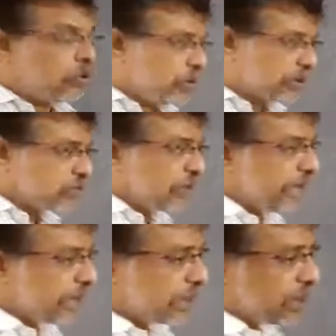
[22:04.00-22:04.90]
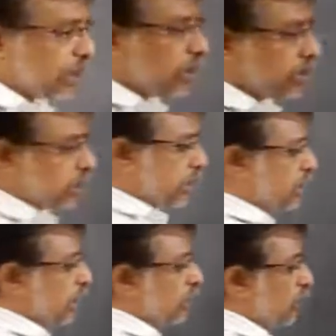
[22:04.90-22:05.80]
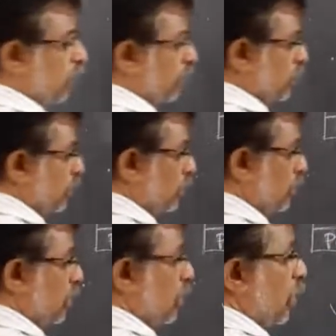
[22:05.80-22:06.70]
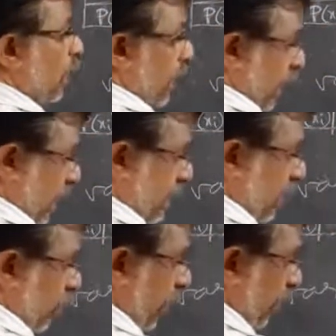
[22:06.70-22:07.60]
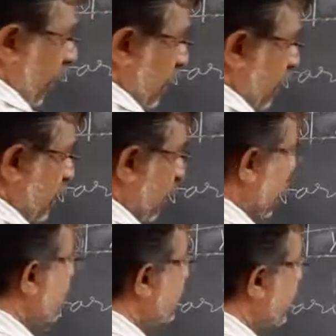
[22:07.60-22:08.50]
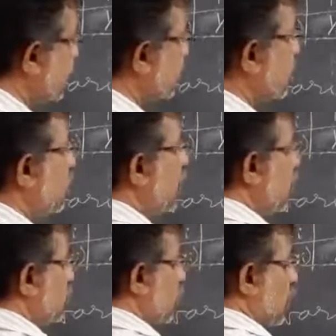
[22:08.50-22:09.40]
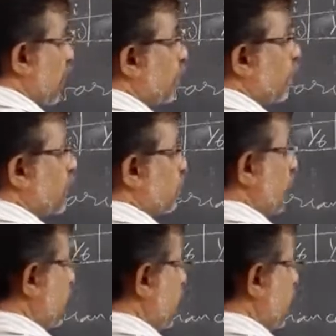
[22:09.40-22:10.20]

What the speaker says: whole square. This is equal to LCM of all is again 6. So 9 plus 1